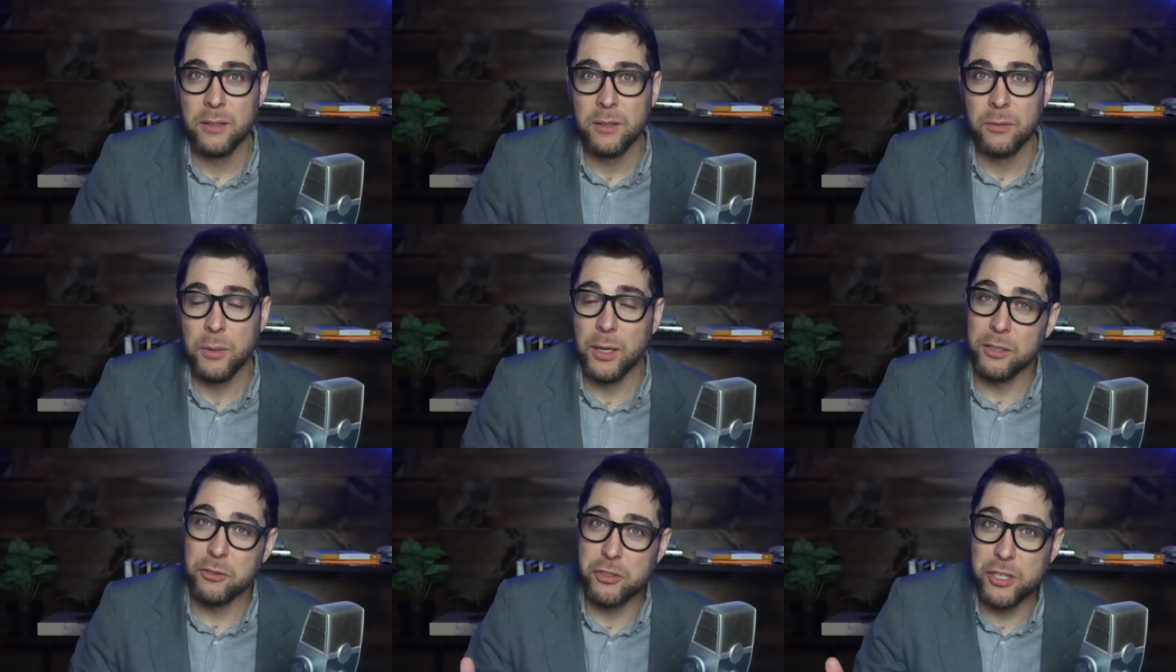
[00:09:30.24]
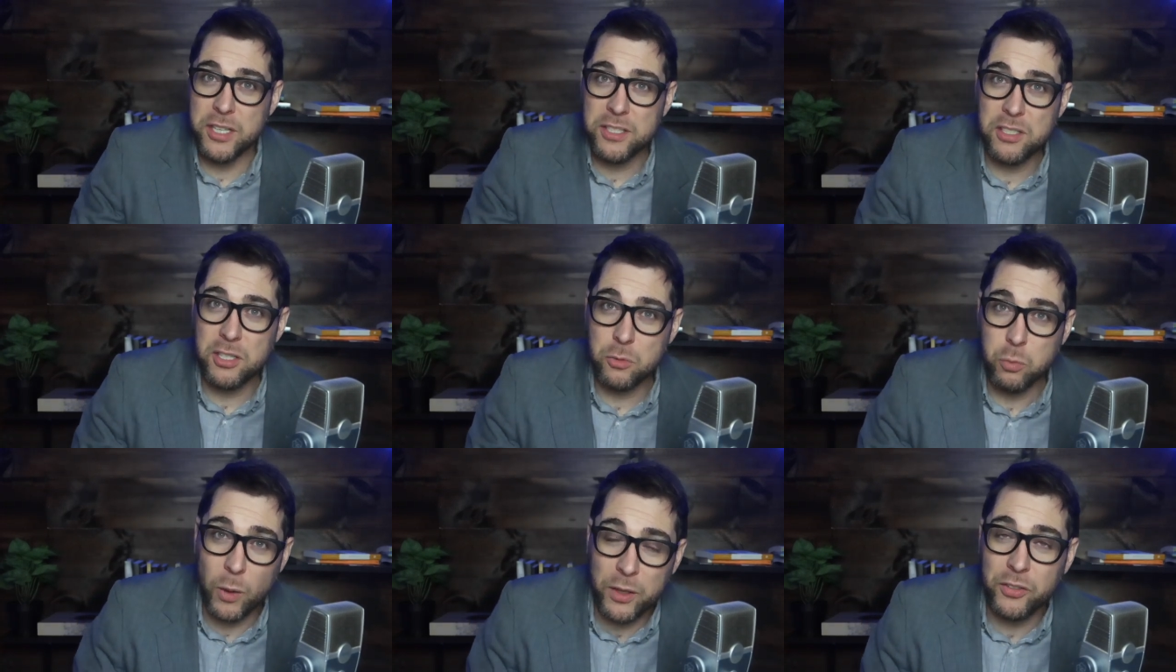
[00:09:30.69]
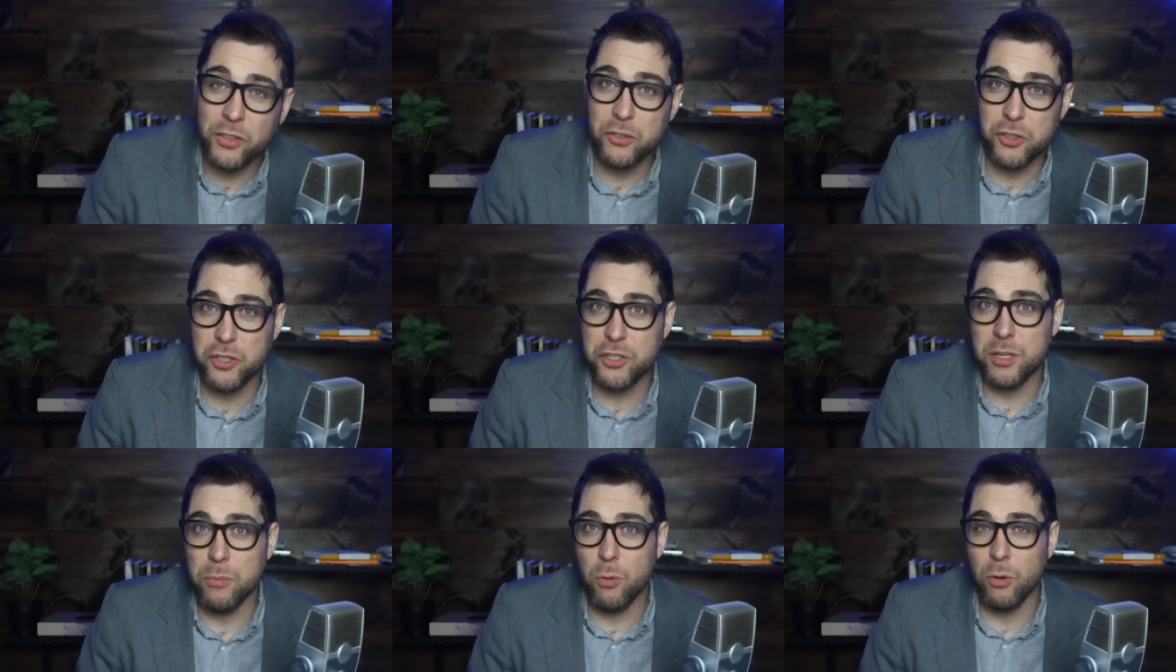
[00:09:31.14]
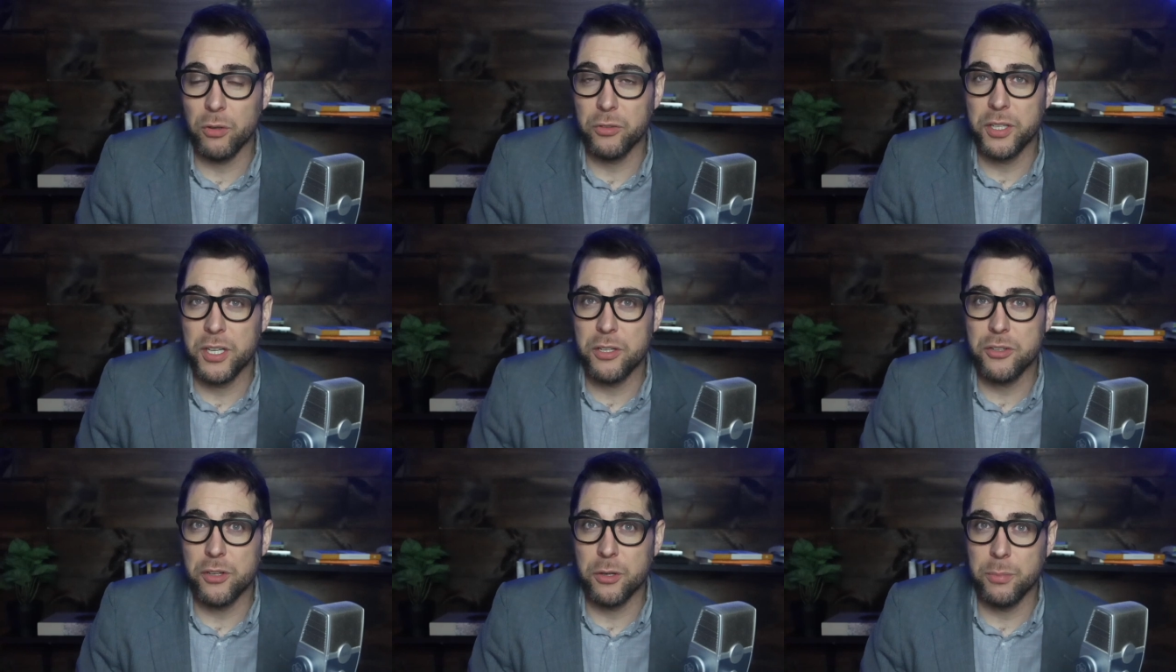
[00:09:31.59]
well, Jesus wasn't just a moral
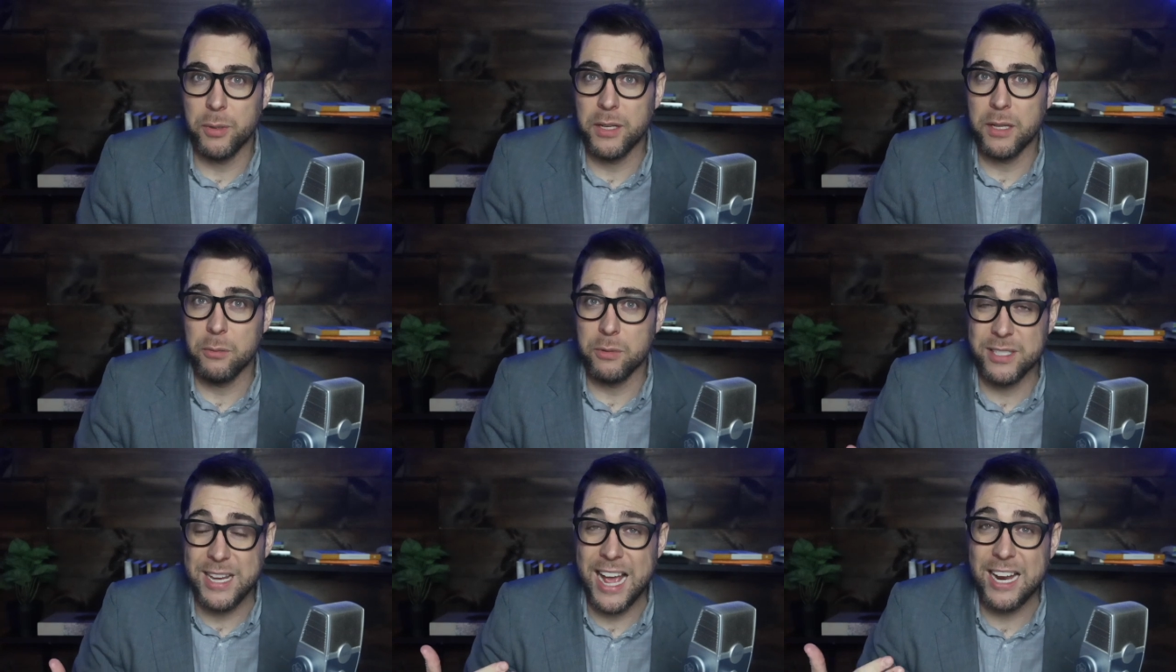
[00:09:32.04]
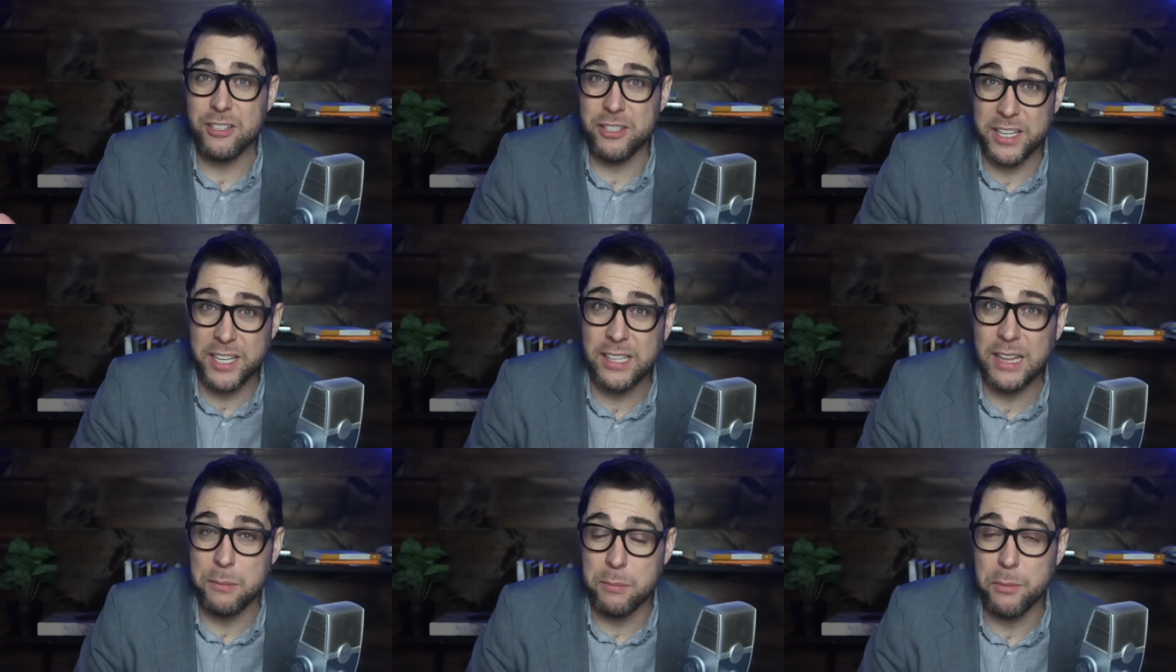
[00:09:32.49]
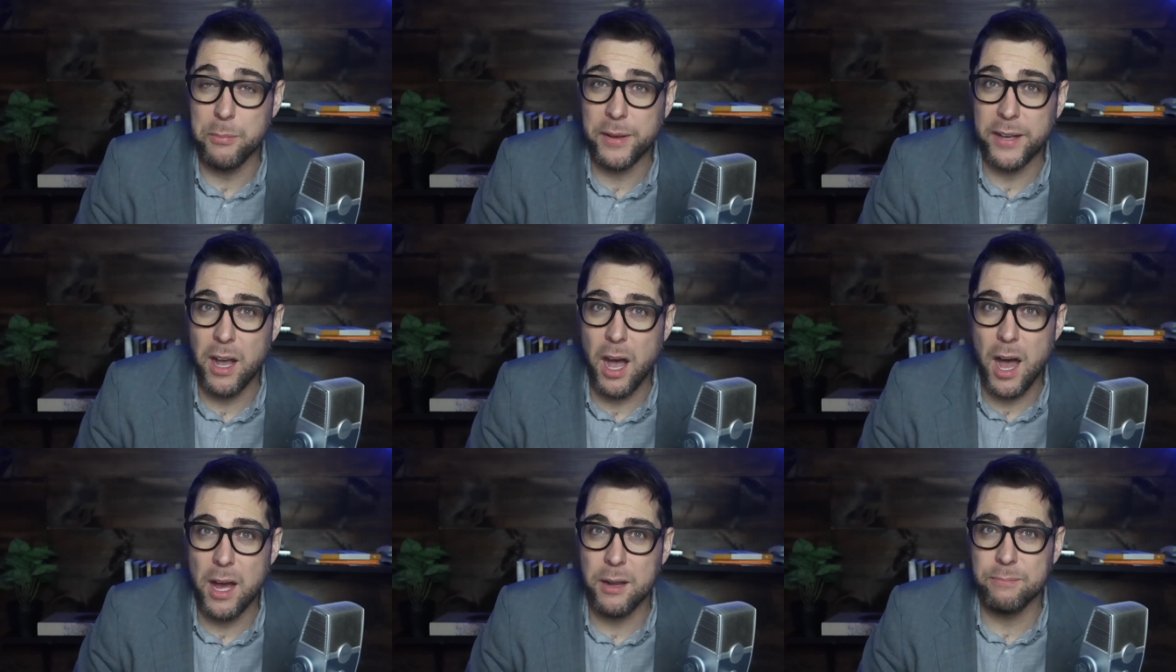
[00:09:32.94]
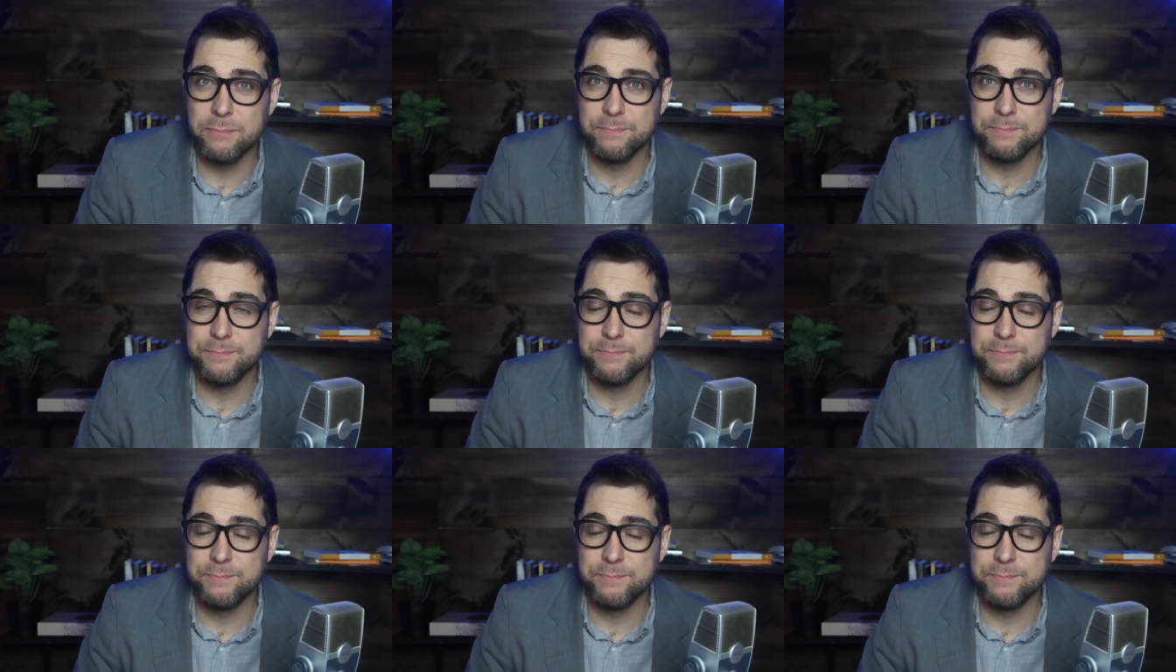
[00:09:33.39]
teacher, but he was actually, he claimed to be God.